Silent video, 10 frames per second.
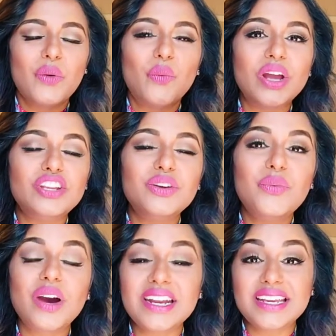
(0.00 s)
When you
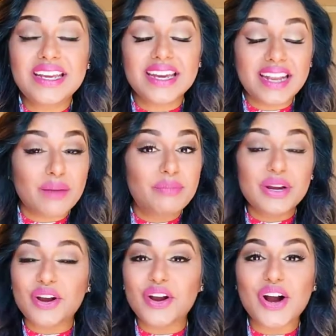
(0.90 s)
want to get a
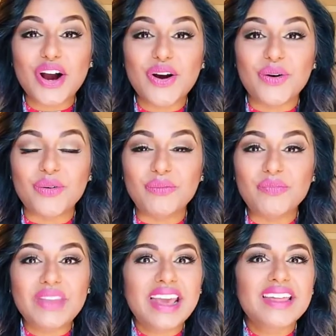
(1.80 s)
bigger
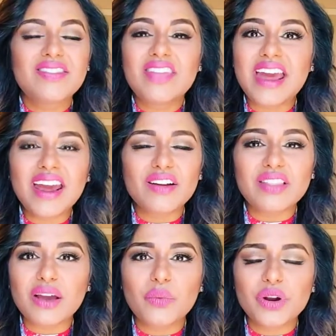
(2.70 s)
home, they are
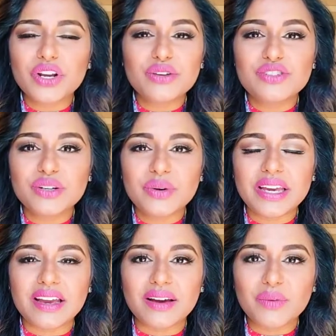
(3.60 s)
like, what are you
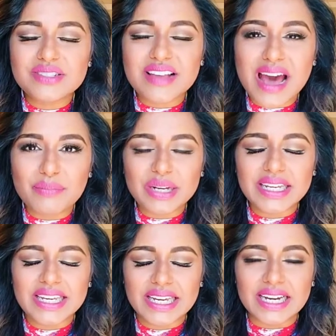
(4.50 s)
doing? What's
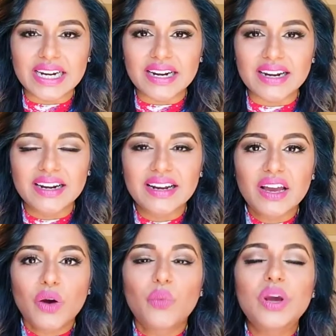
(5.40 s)
happening here?
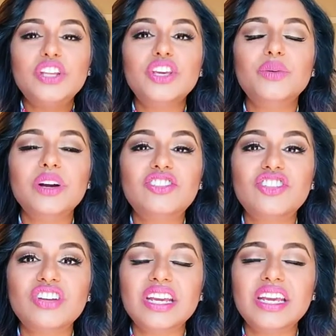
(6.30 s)
When you
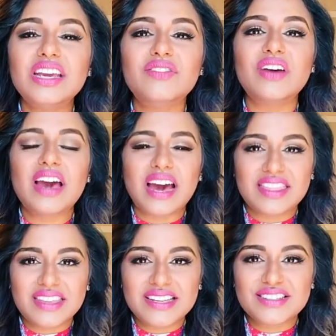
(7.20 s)
achieve
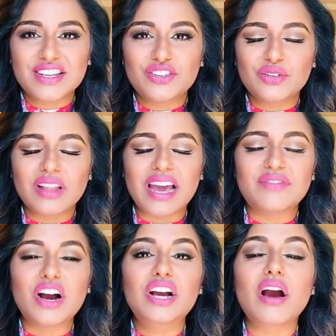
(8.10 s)
things in your life,
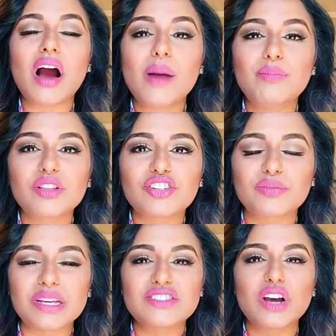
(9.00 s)

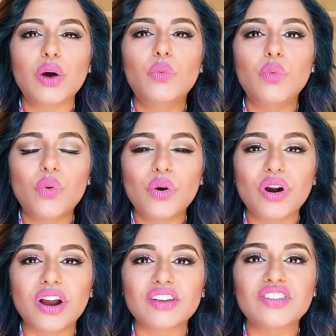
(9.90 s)
accomplishments,
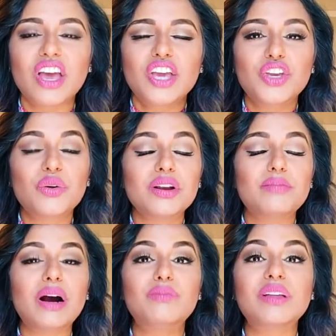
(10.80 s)
awards, you're
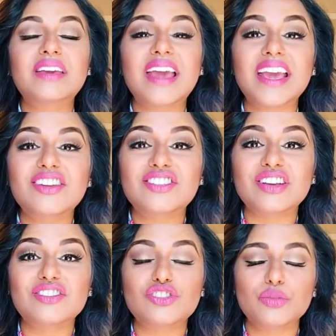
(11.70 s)
in
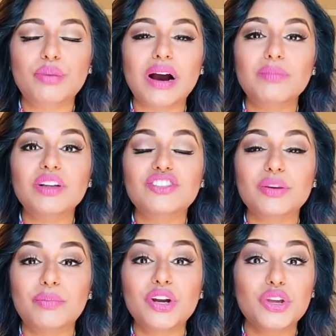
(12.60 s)
publications, you publish
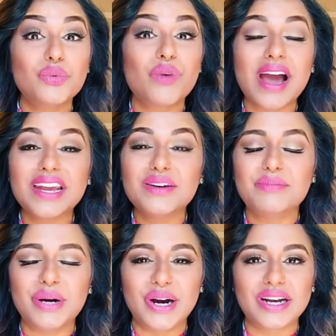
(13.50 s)
a book, you write a
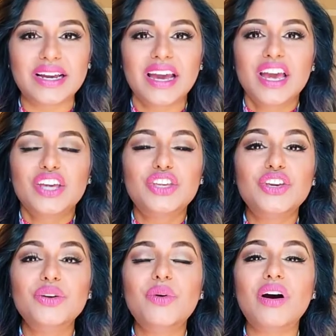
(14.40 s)
book,
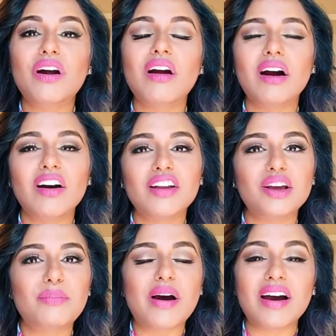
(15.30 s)
you are on
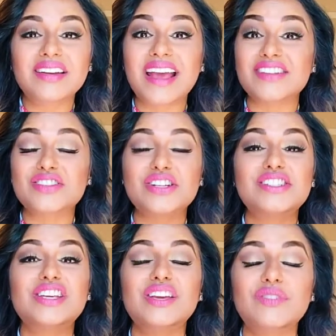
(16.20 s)
a podcast, on
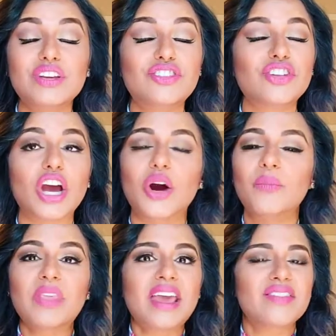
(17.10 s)
a T V
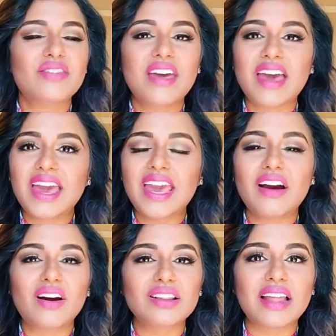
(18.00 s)
show, they
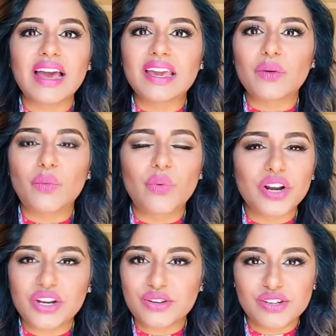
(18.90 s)
are like,
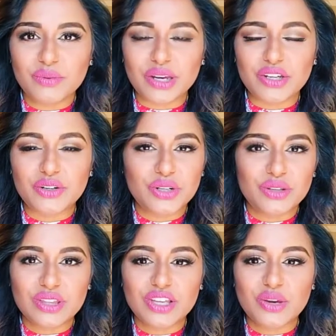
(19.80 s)
what are you doing? Who do
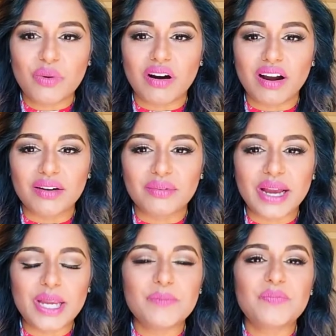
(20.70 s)
you think you are,
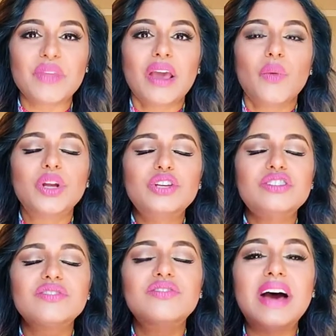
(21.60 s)
right? When you
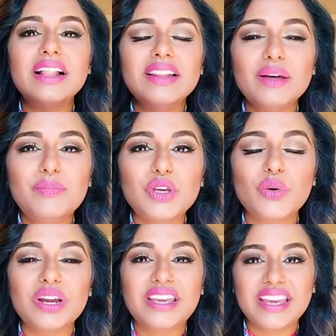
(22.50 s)
develop
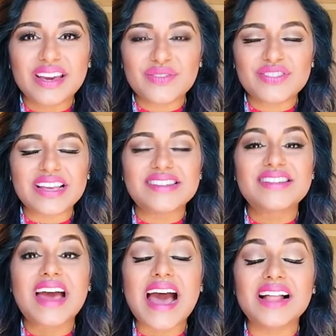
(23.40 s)
your gifts and
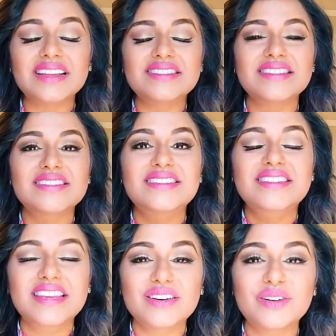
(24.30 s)
talents and
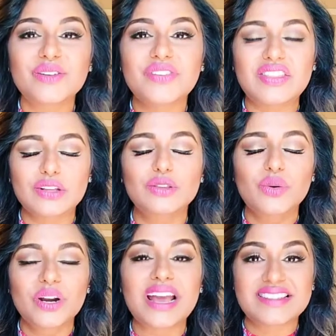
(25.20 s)
skills that the
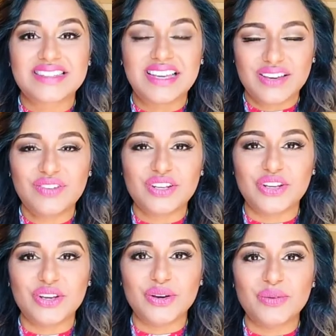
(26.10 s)
Lord has given
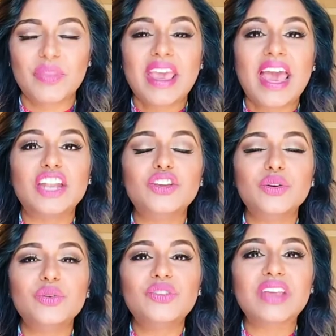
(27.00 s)
you, and
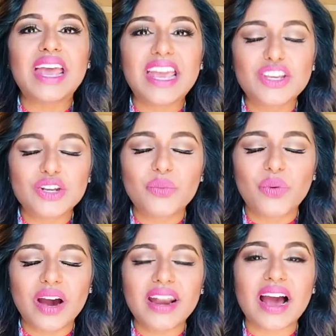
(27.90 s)
you say, hey, you know
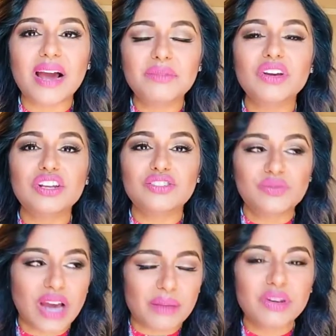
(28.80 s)
what? I'm gonna,
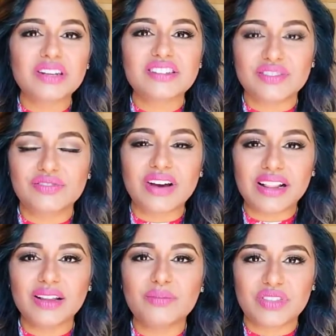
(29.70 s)
I'm gonna
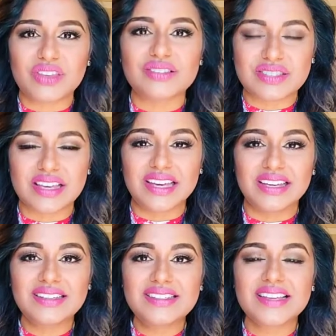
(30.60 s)
develop these
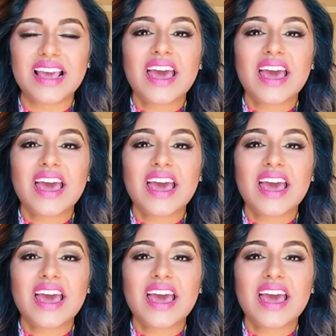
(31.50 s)
things.